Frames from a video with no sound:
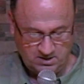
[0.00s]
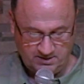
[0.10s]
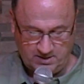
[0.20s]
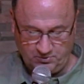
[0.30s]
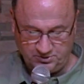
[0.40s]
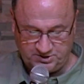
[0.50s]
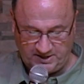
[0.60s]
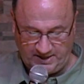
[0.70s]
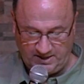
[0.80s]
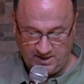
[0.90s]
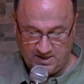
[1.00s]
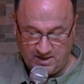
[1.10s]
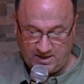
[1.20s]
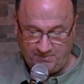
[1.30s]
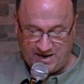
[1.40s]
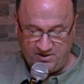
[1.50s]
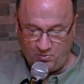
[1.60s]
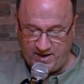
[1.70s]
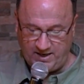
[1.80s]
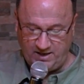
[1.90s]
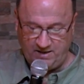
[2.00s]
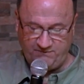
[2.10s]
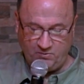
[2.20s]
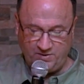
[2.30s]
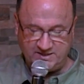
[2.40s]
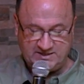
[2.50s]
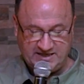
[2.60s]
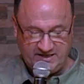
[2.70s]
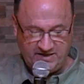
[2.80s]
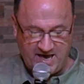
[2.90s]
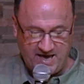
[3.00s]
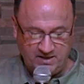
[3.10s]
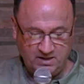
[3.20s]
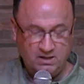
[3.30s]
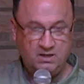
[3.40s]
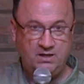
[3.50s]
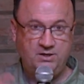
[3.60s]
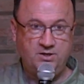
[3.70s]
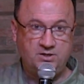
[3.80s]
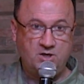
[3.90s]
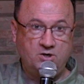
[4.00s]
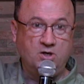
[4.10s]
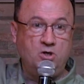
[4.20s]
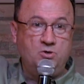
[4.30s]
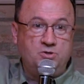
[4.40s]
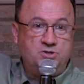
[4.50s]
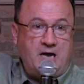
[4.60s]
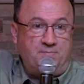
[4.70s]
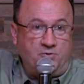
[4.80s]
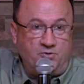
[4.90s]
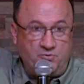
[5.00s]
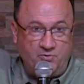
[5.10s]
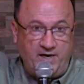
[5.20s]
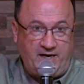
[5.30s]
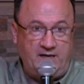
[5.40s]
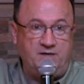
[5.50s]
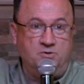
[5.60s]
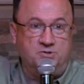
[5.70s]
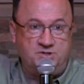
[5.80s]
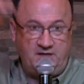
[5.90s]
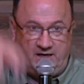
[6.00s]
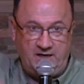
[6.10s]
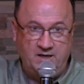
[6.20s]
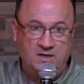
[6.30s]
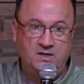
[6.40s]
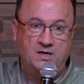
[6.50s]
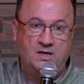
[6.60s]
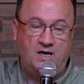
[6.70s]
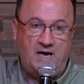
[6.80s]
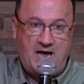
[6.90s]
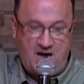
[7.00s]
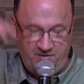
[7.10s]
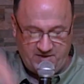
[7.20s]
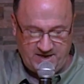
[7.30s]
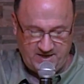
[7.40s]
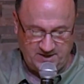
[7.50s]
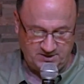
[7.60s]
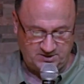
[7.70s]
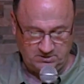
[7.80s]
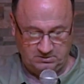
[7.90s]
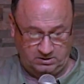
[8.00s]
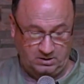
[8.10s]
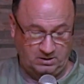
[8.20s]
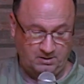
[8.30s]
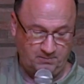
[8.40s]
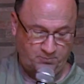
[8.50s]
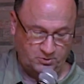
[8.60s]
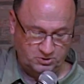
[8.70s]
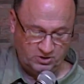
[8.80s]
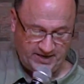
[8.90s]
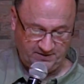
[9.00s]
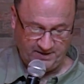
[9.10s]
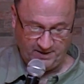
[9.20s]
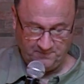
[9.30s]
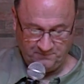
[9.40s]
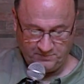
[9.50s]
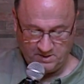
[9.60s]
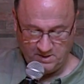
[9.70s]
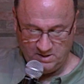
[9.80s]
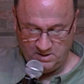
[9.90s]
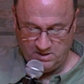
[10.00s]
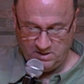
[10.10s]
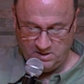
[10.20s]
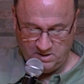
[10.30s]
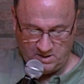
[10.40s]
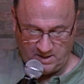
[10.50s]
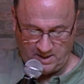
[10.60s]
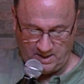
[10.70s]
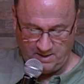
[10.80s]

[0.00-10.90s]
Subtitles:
that we'll see. And by the way, if you want to see that, you can turn to Luke chapter 3, and you'll see how that is portrayed there.